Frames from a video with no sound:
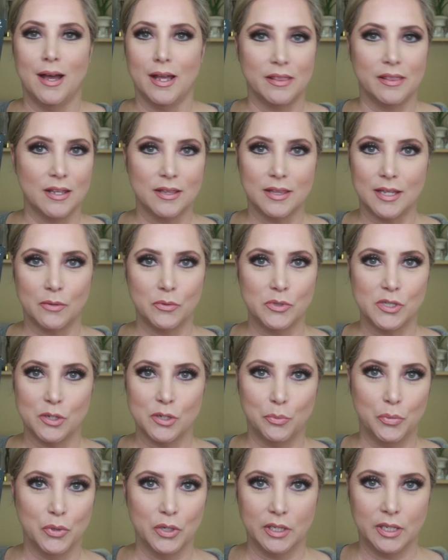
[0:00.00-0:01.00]
I thought that
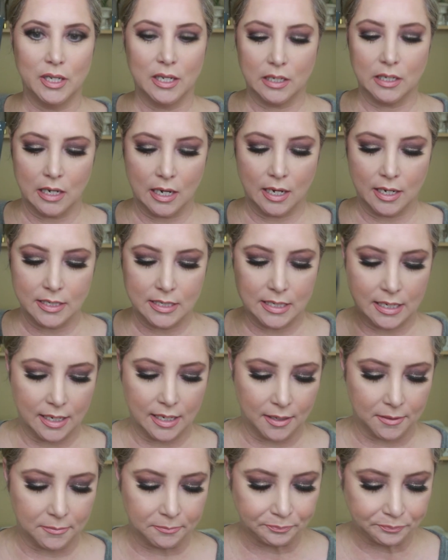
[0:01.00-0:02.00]
was a brilliant
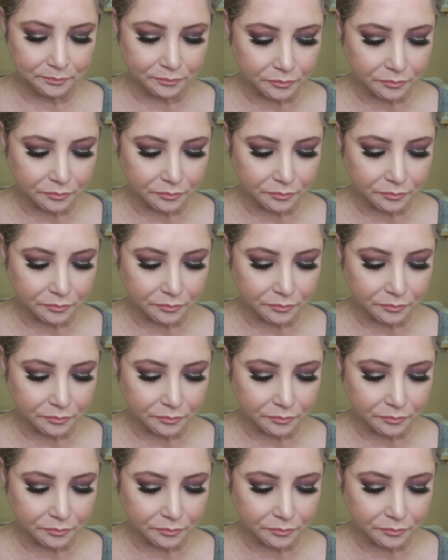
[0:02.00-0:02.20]
idea.